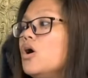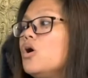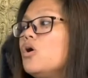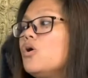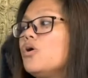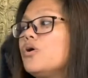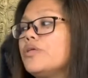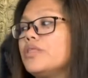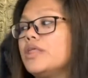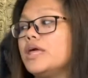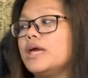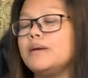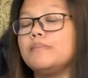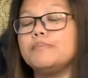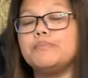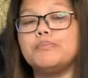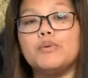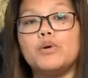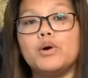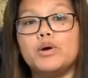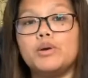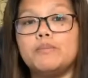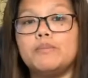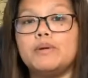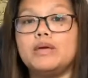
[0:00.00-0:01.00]
or the
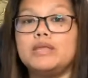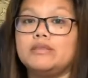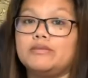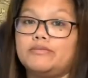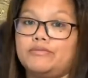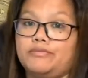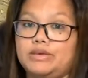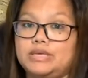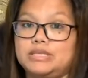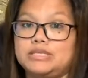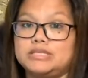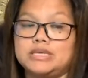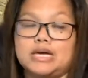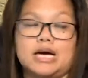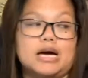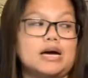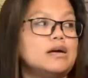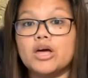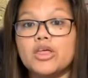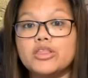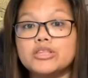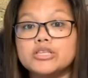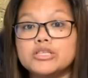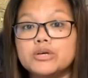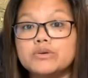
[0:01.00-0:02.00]
employment visa.
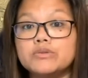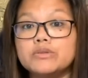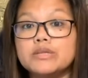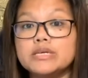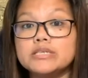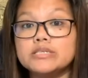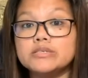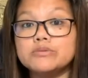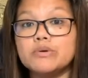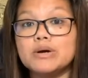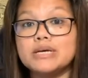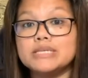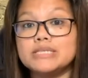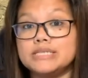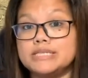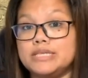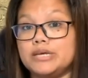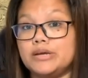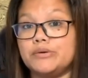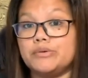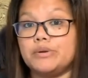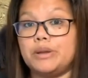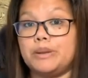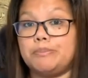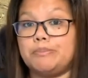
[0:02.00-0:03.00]
So this was
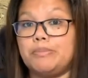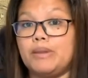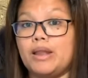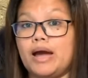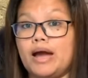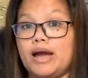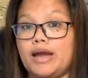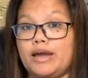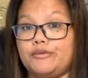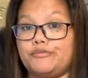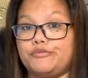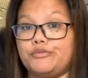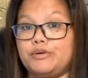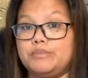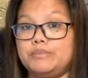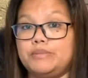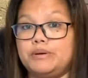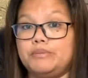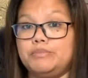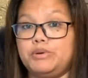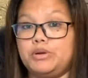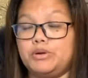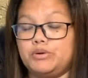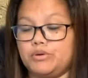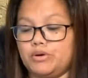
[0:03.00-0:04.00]
the reply from
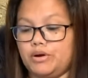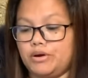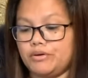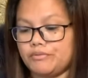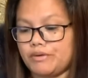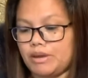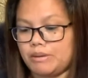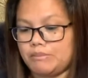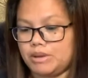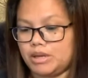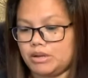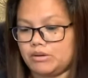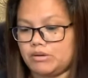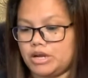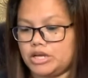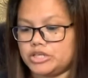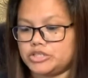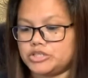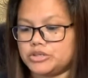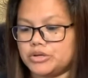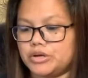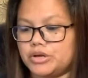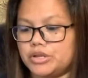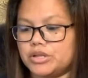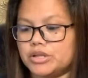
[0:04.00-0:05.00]
the Bureau of
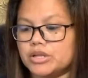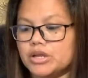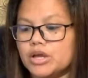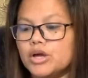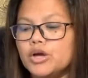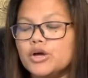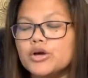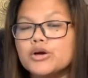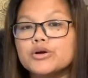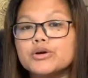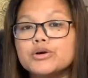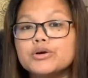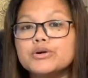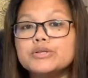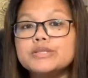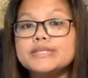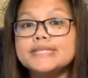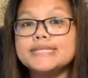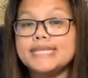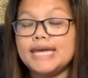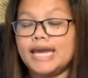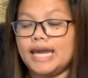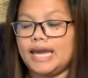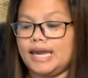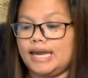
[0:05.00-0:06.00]
Immigration.
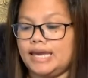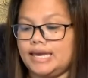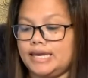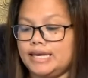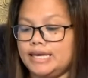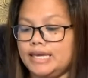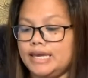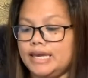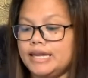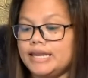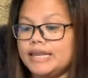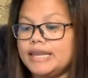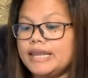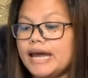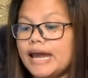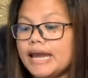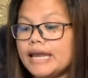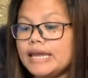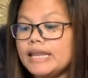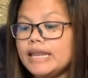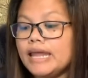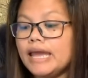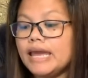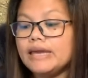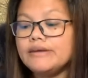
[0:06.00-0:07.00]
Good day.
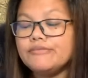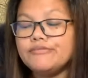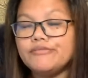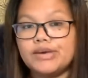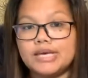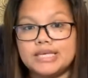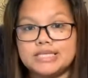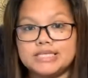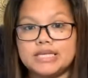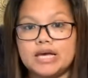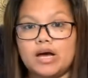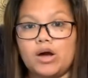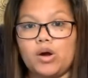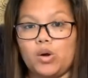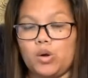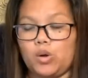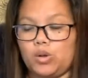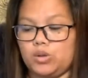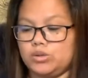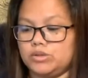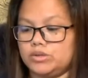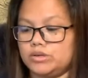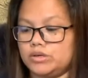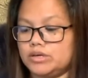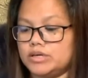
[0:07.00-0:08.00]
9A visa
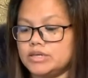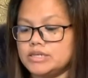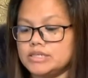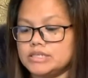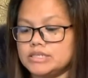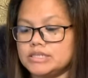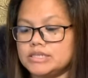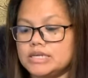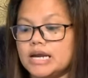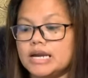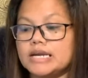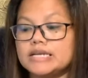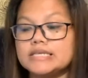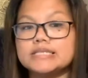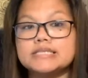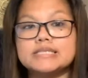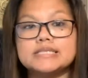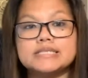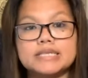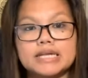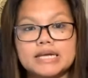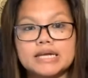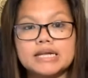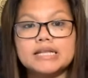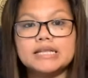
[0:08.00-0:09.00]
holders are
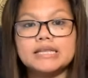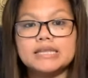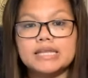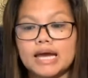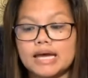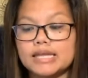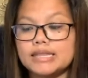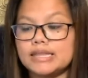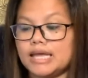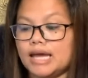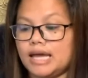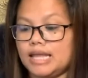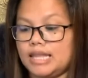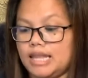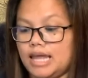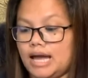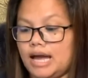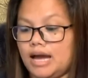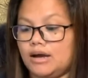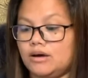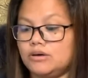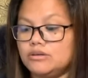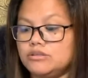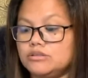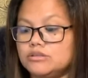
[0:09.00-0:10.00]
still not
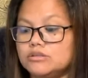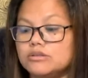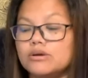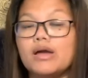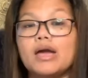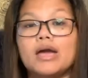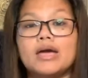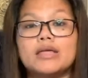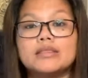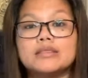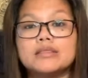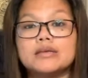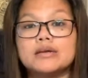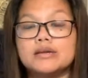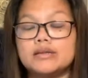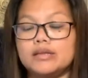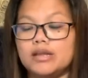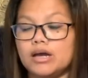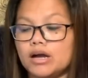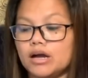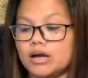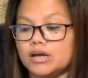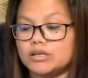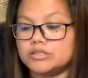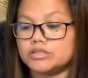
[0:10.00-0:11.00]
allowed to enter
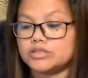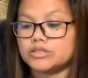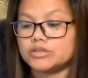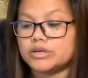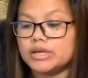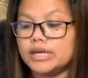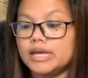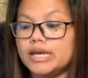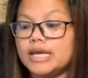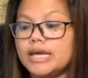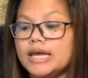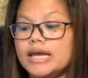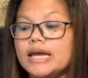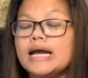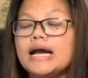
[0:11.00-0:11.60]
the country